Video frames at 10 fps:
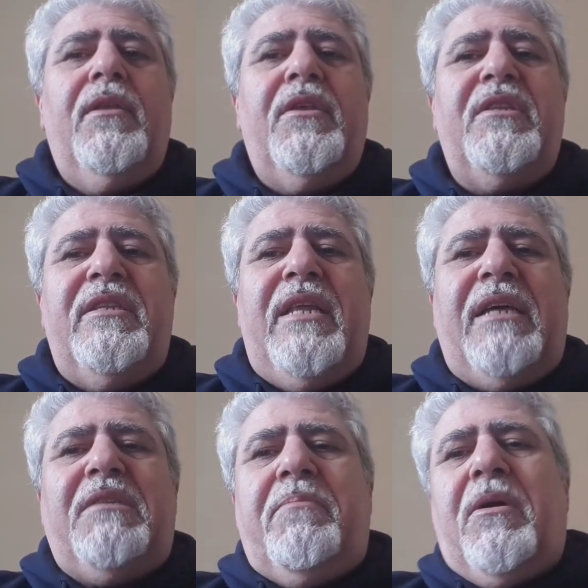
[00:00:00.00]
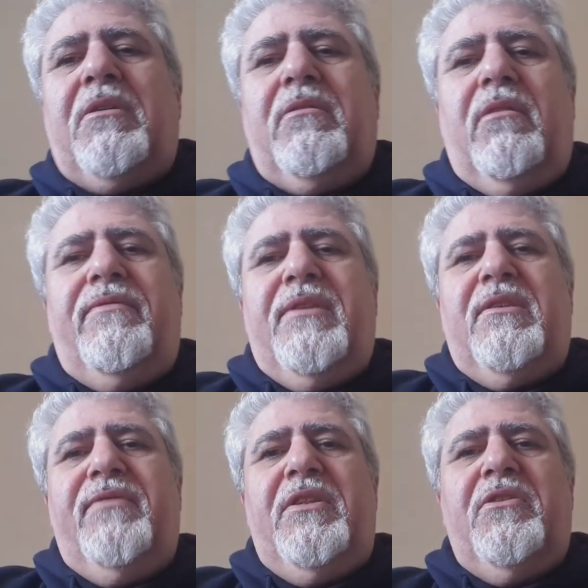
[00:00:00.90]
The next part of
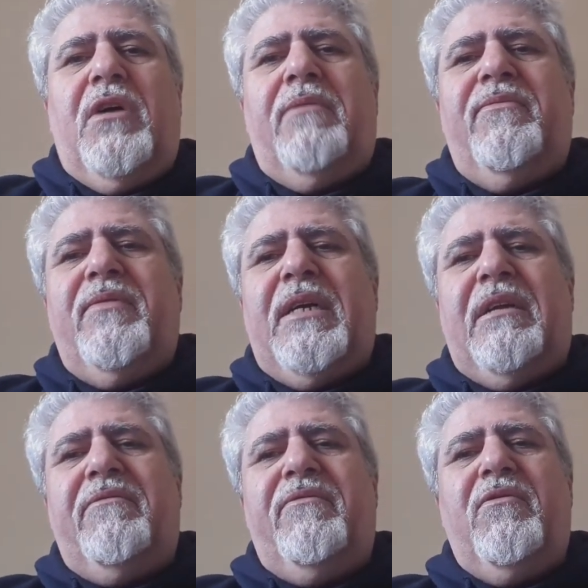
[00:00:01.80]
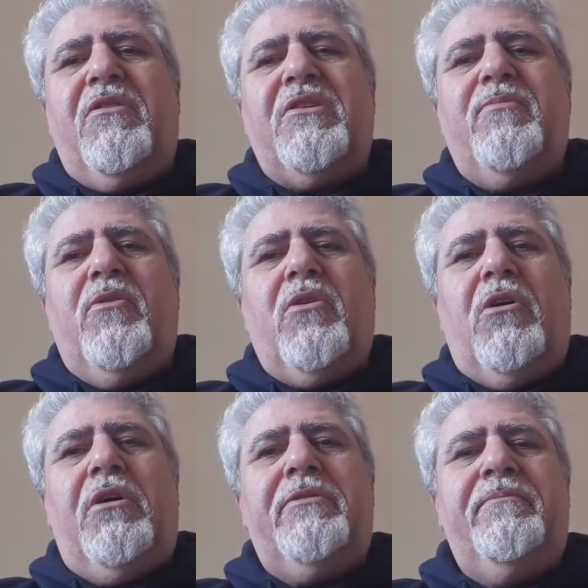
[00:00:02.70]
this video, I'm going to focus more
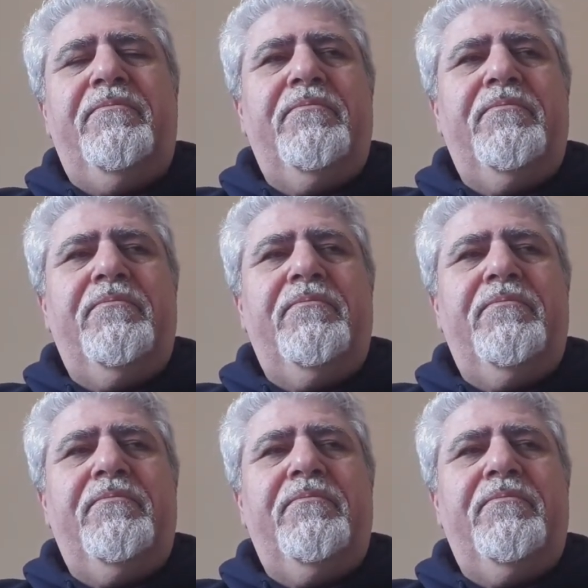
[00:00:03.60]
on,